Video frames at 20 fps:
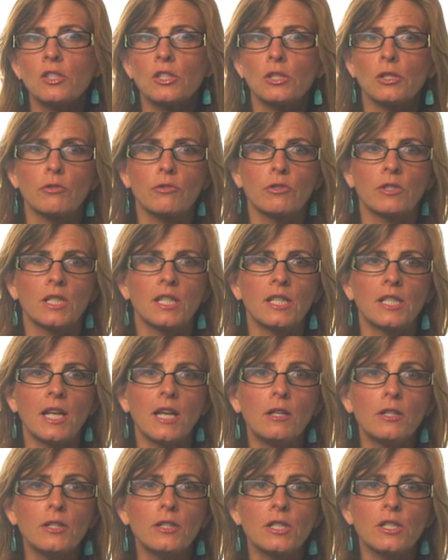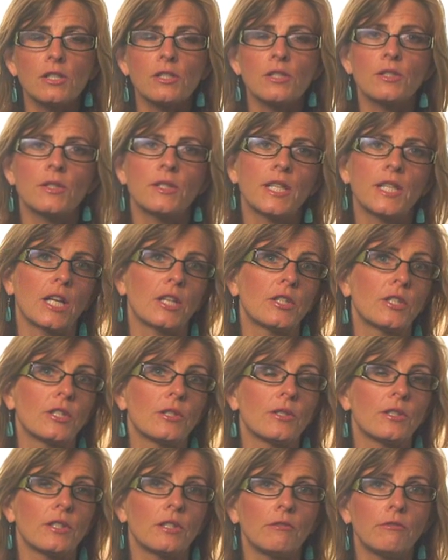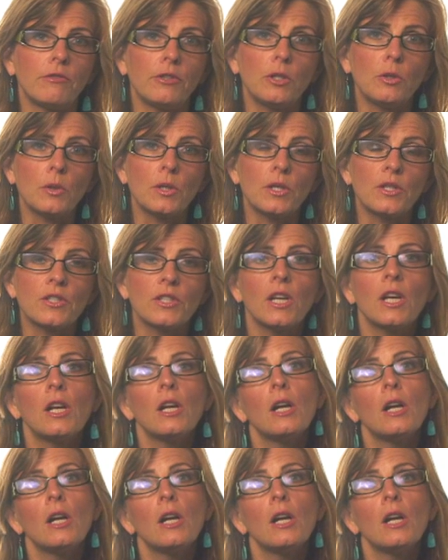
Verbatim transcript: children and elders, dancers and viewers.